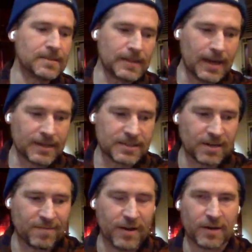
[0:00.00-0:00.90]
A lot of
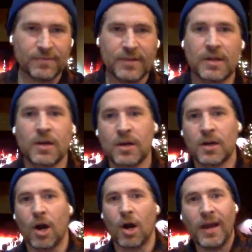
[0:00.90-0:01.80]
stuff there.
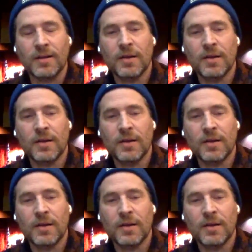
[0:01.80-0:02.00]
Okay,